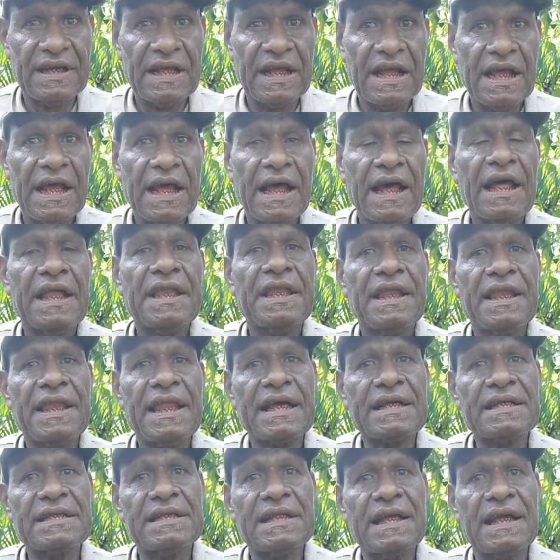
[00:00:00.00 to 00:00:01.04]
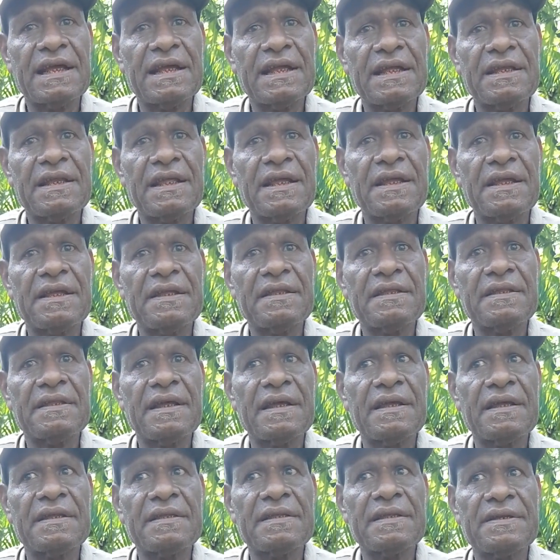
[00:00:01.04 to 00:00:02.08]
And the next day, day
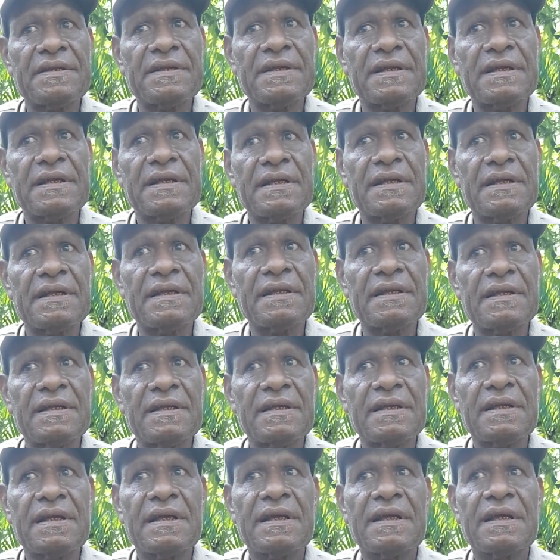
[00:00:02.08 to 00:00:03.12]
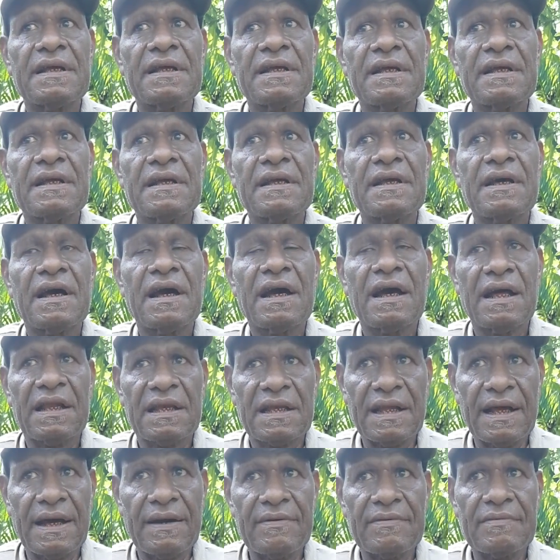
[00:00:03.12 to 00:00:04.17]
3 at
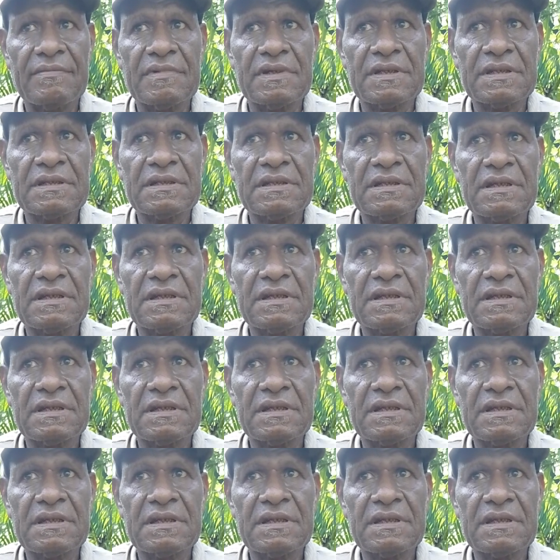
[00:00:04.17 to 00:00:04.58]
Governors.